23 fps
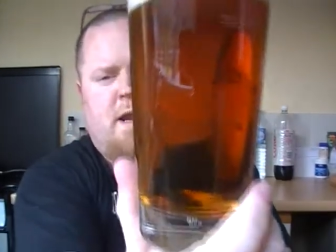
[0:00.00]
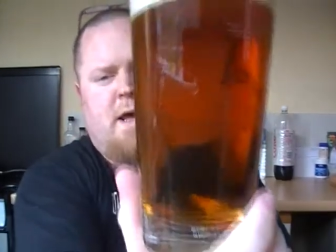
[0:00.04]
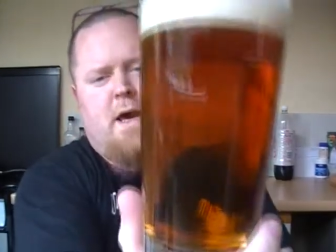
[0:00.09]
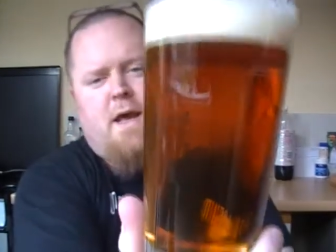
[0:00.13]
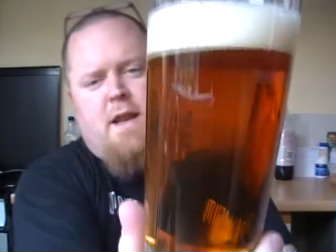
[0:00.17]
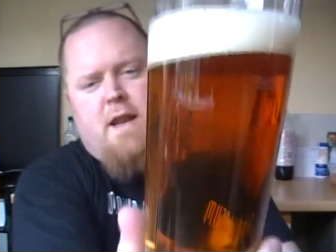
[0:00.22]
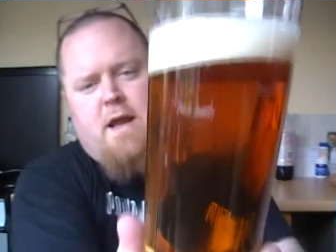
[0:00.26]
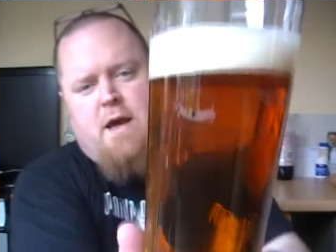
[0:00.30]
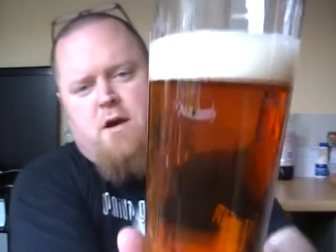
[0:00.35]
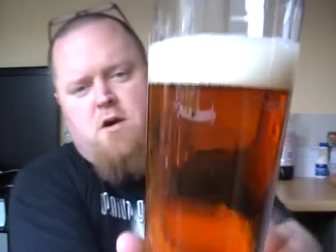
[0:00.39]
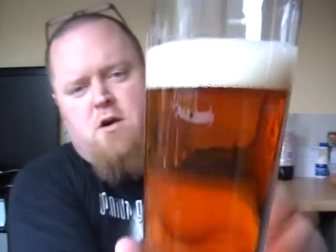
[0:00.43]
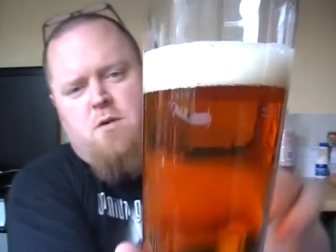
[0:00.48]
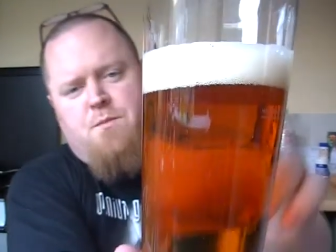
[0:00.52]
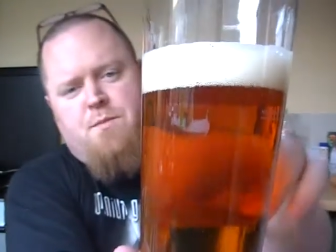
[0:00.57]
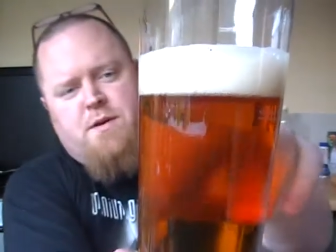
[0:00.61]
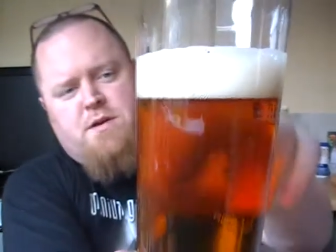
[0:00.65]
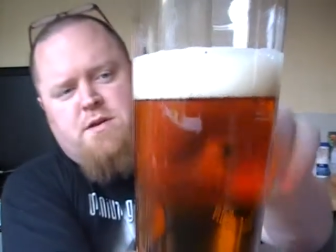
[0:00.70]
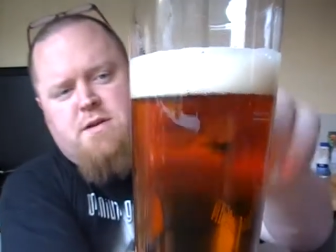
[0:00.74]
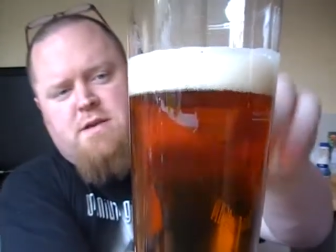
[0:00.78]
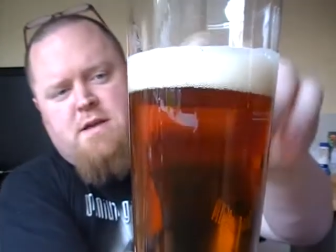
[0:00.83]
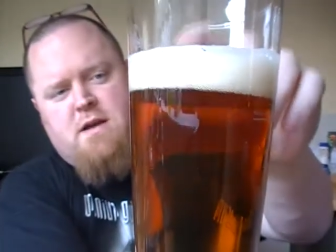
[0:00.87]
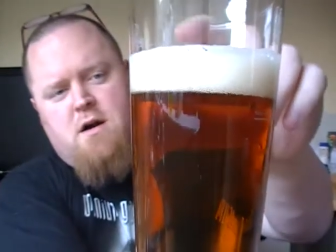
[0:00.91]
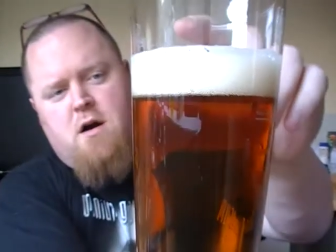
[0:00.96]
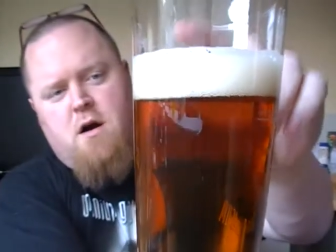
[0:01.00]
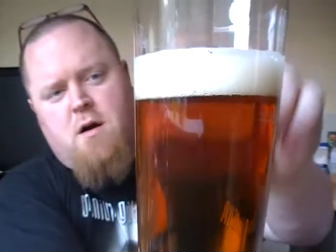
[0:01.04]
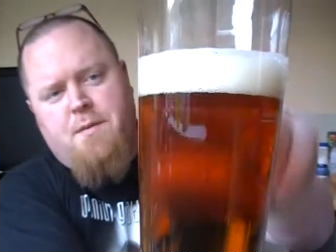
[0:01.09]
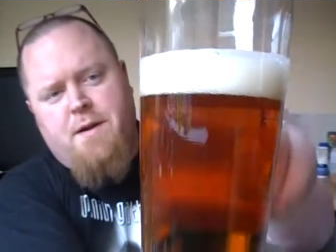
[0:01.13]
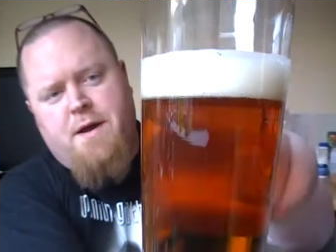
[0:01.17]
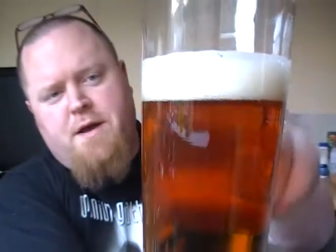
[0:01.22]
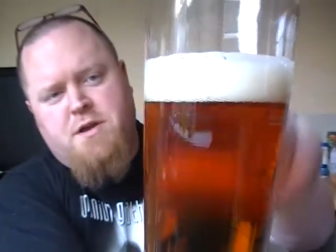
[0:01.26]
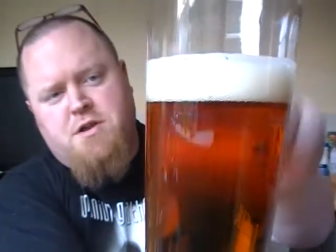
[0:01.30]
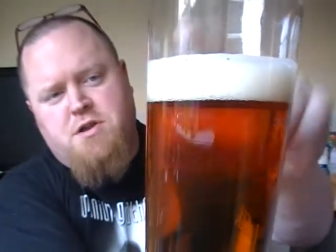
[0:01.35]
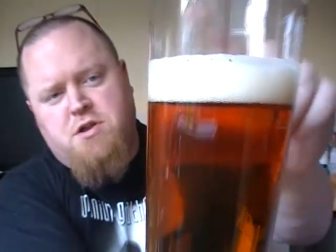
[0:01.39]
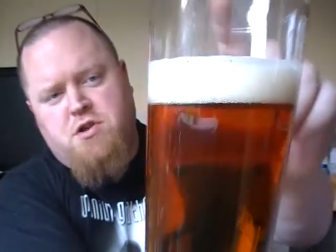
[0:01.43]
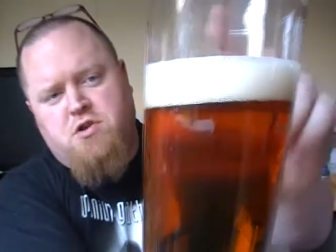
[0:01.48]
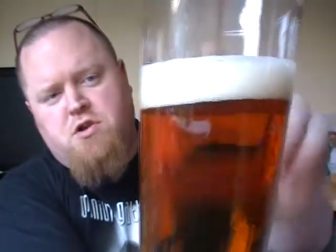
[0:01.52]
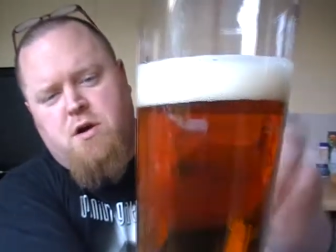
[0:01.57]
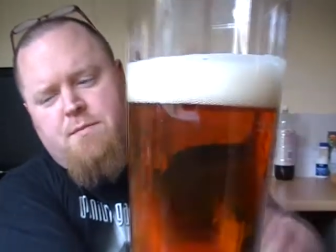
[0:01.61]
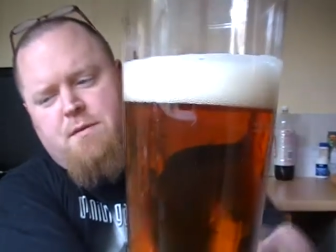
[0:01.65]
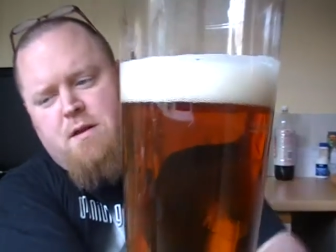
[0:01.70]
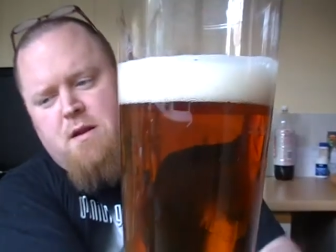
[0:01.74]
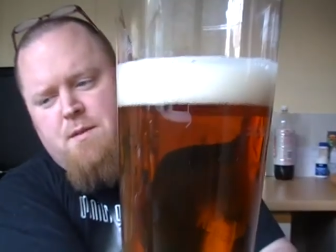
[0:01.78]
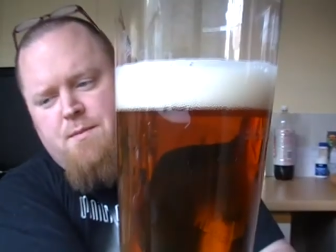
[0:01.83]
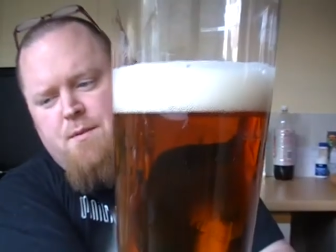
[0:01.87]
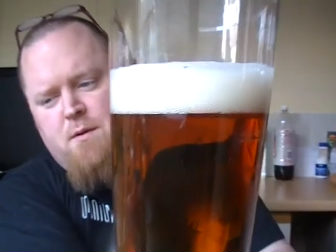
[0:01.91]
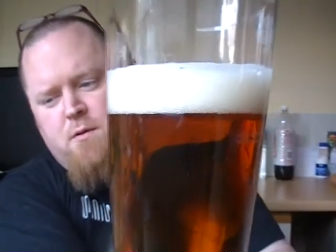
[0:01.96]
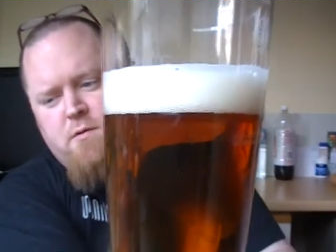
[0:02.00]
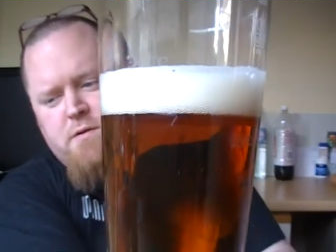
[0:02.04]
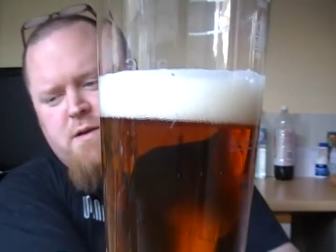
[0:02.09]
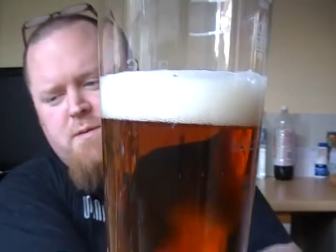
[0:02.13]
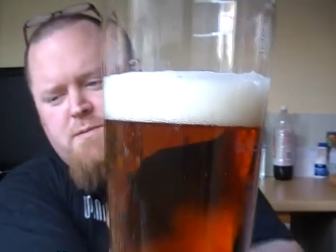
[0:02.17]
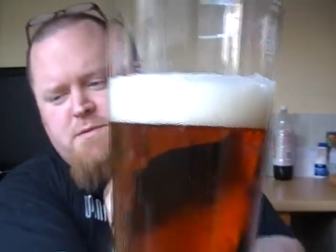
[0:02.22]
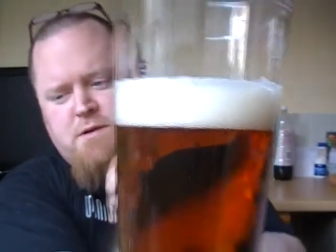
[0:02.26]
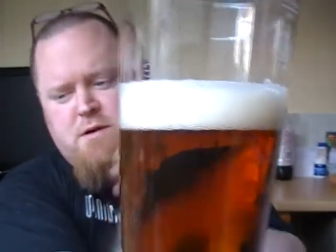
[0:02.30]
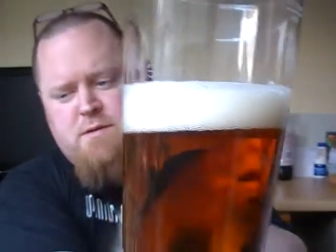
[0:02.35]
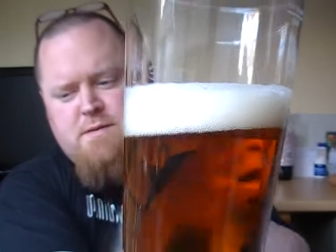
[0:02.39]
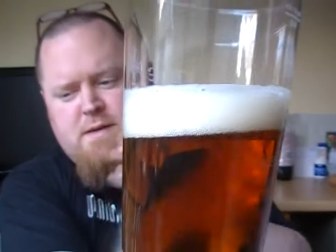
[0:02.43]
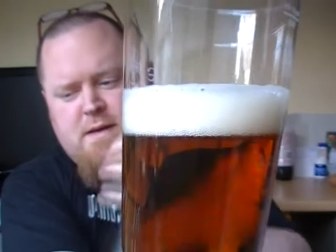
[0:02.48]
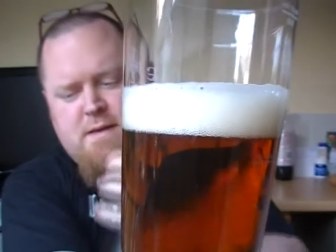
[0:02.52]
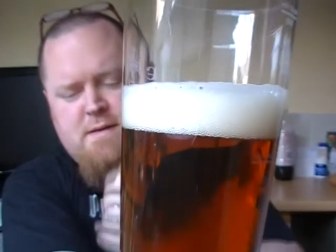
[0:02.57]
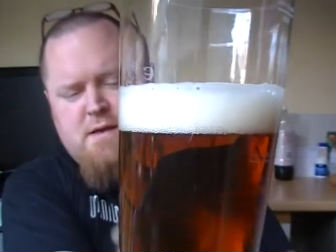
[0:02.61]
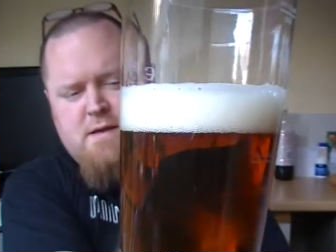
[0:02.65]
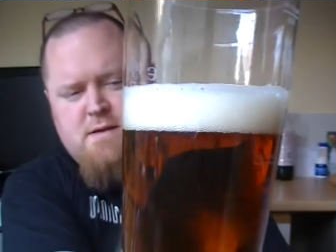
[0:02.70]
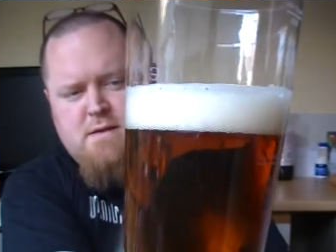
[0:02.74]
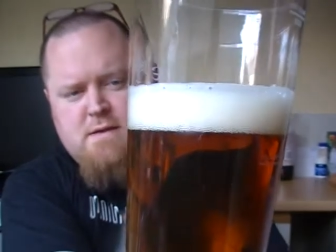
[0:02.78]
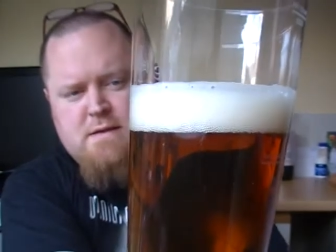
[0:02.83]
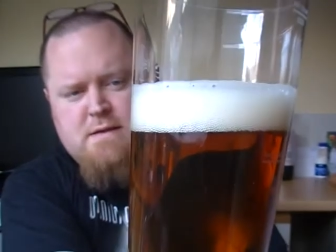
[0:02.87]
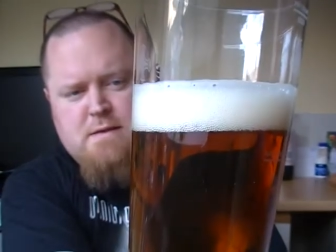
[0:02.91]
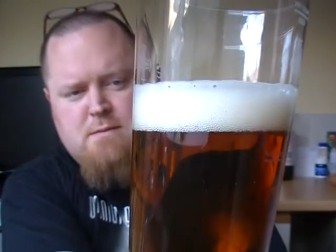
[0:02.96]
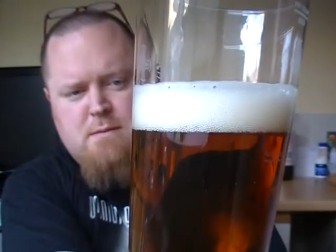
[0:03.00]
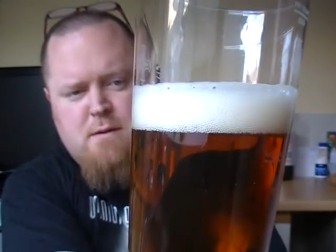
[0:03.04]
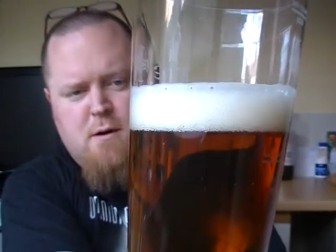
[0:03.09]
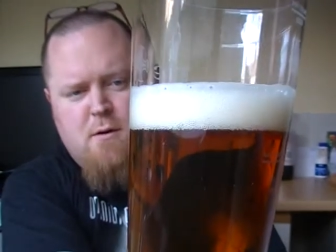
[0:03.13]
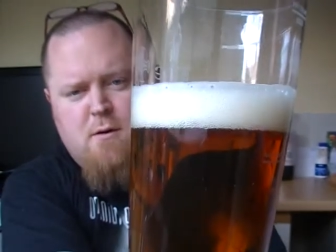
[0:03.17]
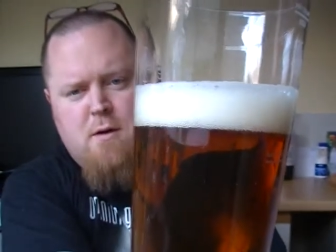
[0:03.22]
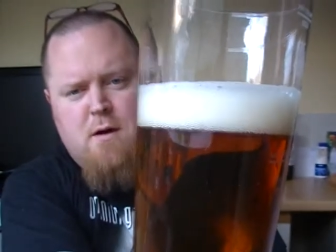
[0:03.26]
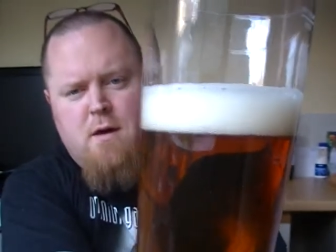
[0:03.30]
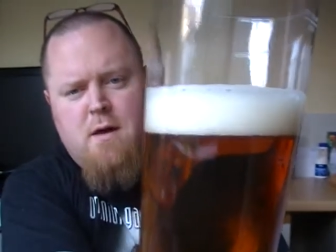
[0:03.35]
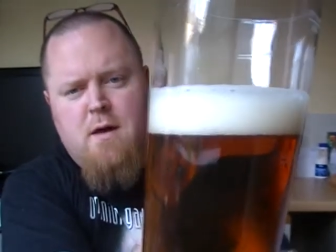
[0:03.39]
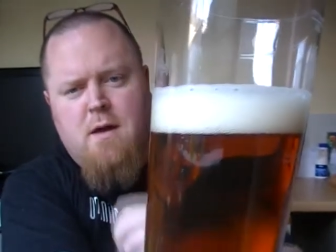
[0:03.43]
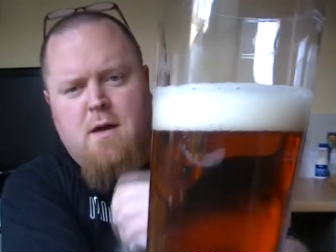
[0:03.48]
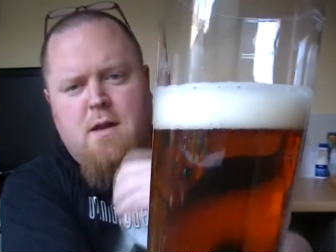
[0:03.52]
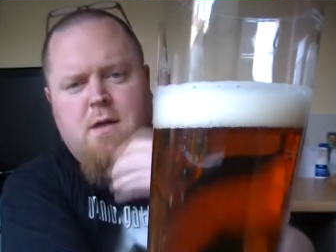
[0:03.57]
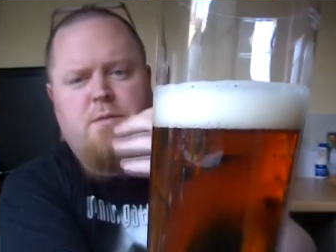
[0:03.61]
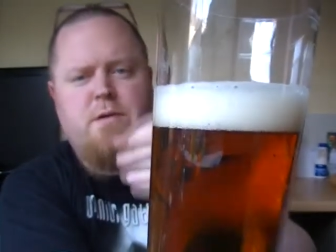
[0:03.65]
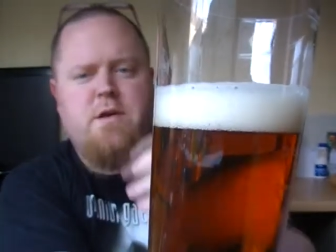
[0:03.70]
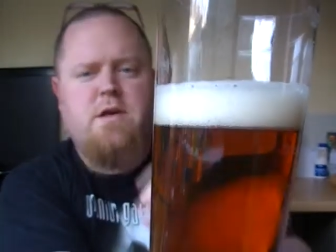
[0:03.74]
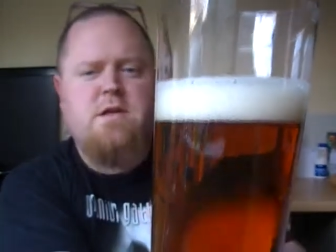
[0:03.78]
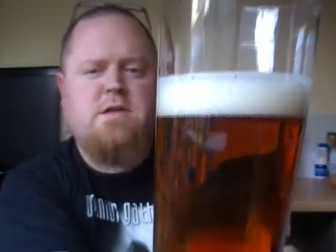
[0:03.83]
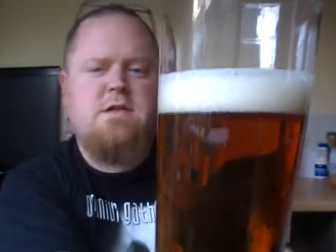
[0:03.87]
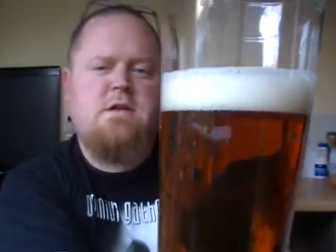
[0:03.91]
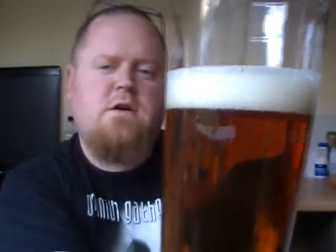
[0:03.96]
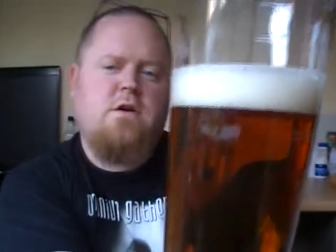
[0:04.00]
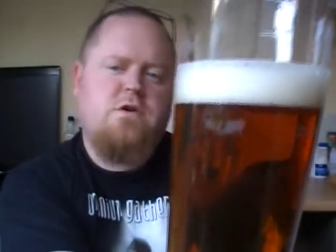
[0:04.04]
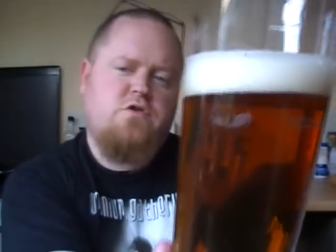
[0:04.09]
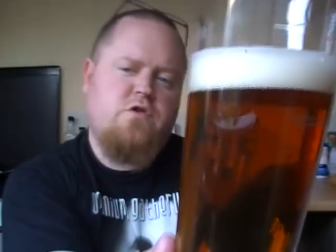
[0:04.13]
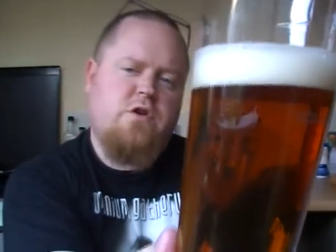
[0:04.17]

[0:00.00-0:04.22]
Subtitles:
again, that could be just the carbonation trapped in the bottle. Sometimes that tends to smell. And then when you start